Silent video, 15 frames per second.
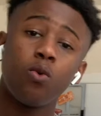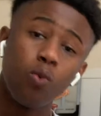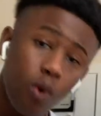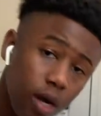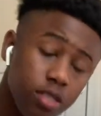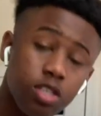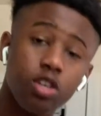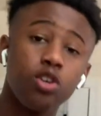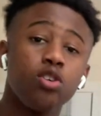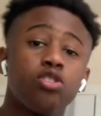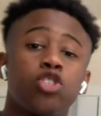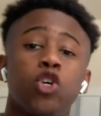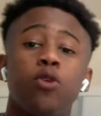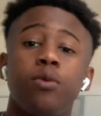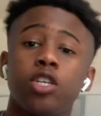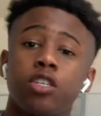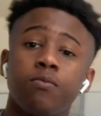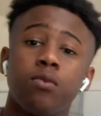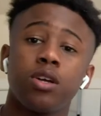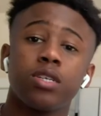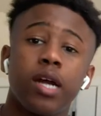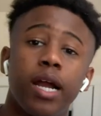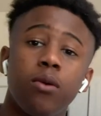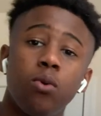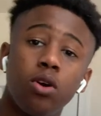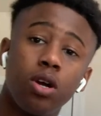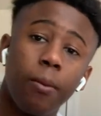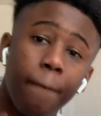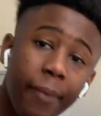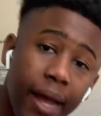What's good, YouTube? It's your boy Kai.
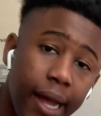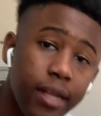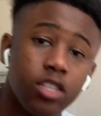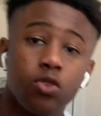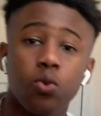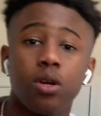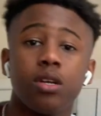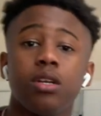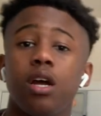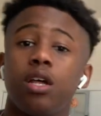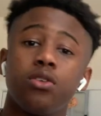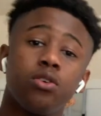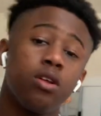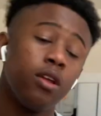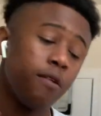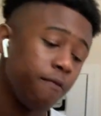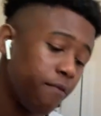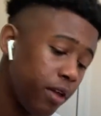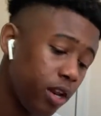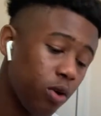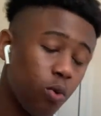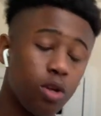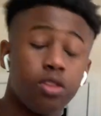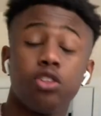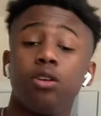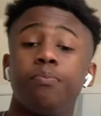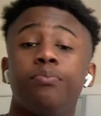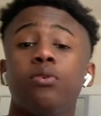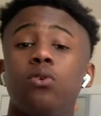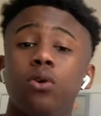Welcome back to another video with
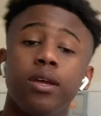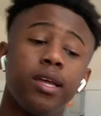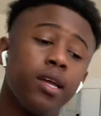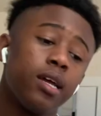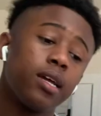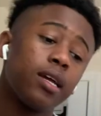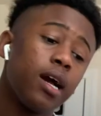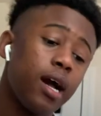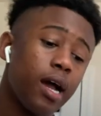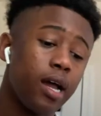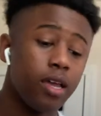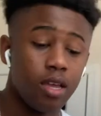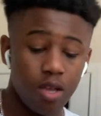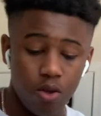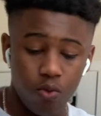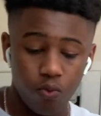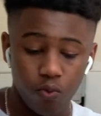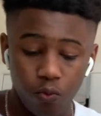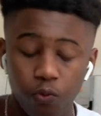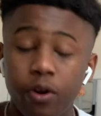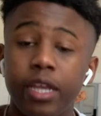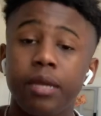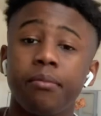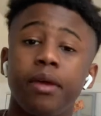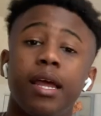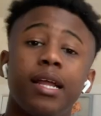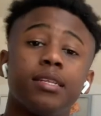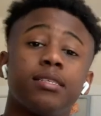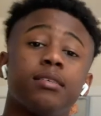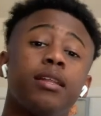your boy Kyrie,
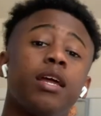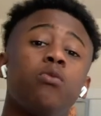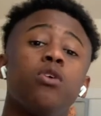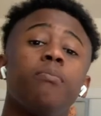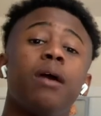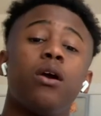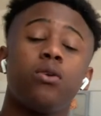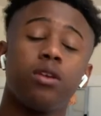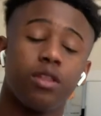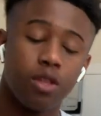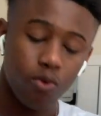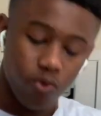man. Today we're back with another